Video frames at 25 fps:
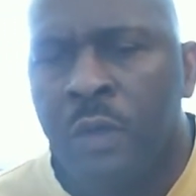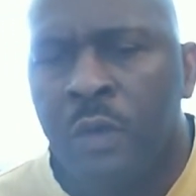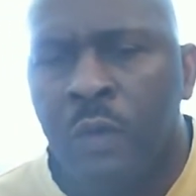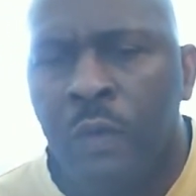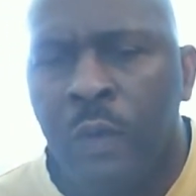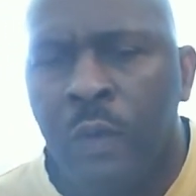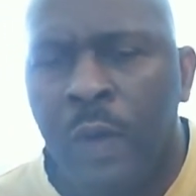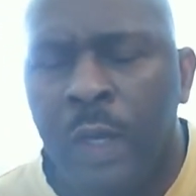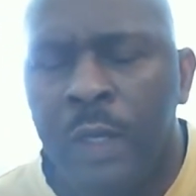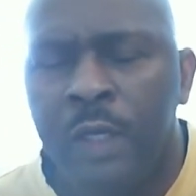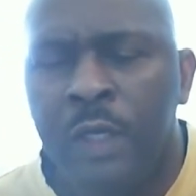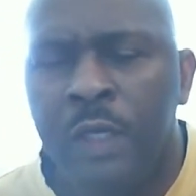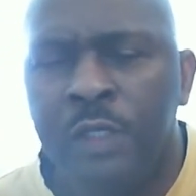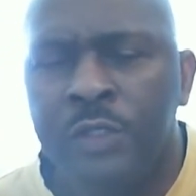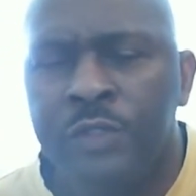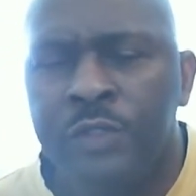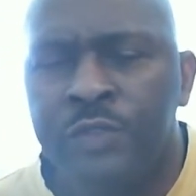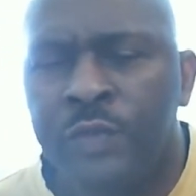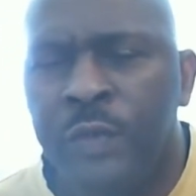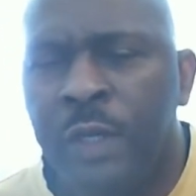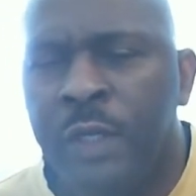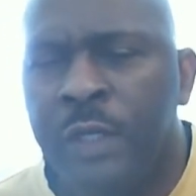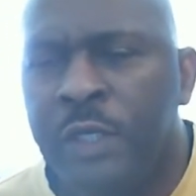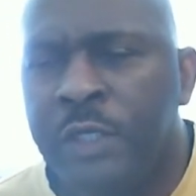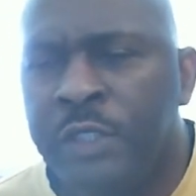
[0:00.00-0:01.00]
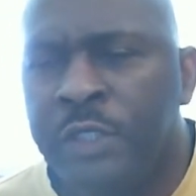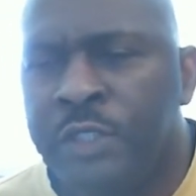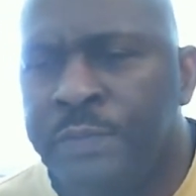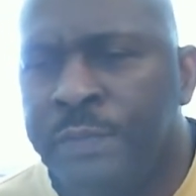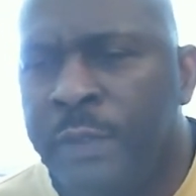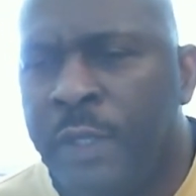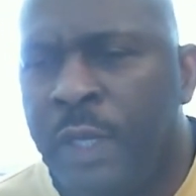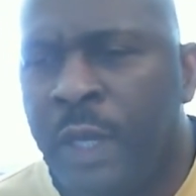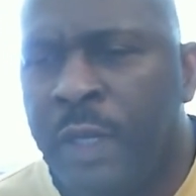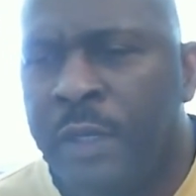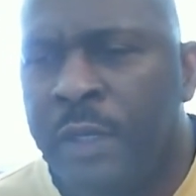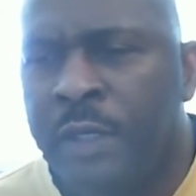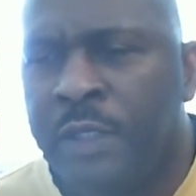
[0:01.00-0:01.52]
while Israel is
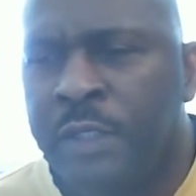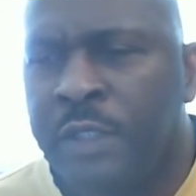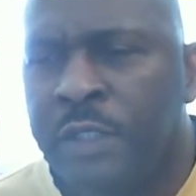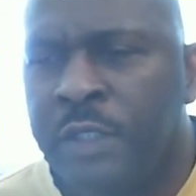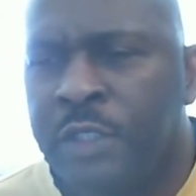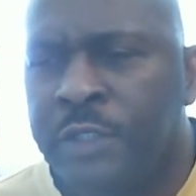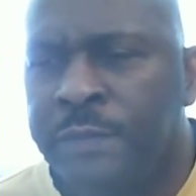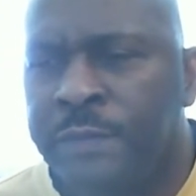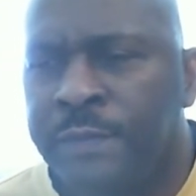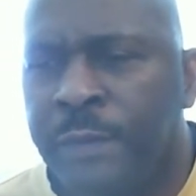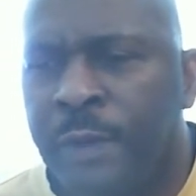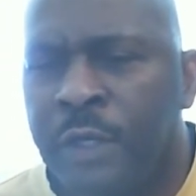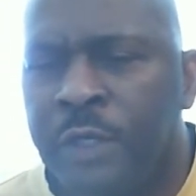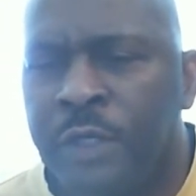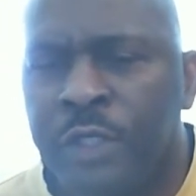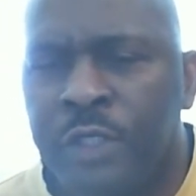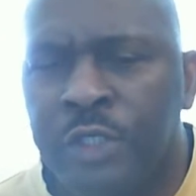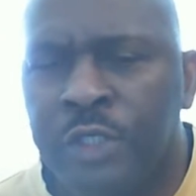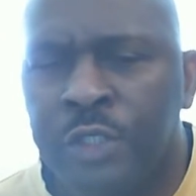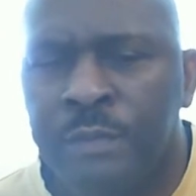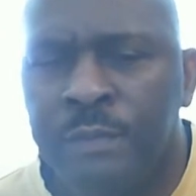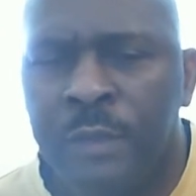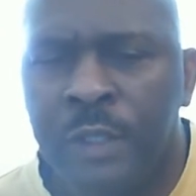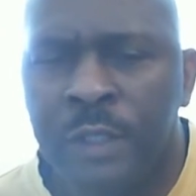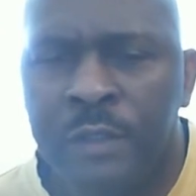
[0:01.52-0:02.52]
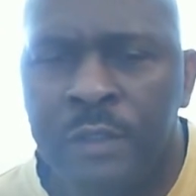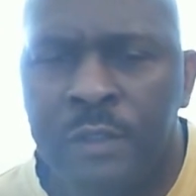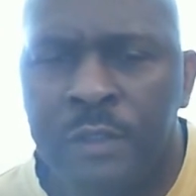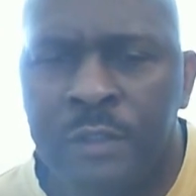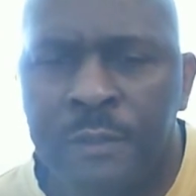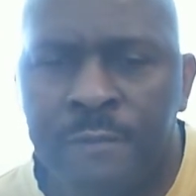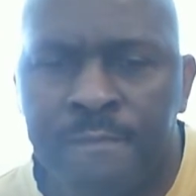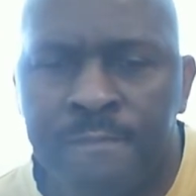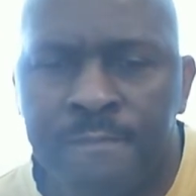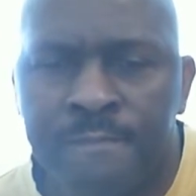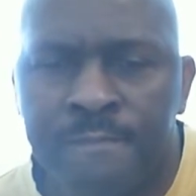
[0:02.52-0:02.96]
bearing this punishment.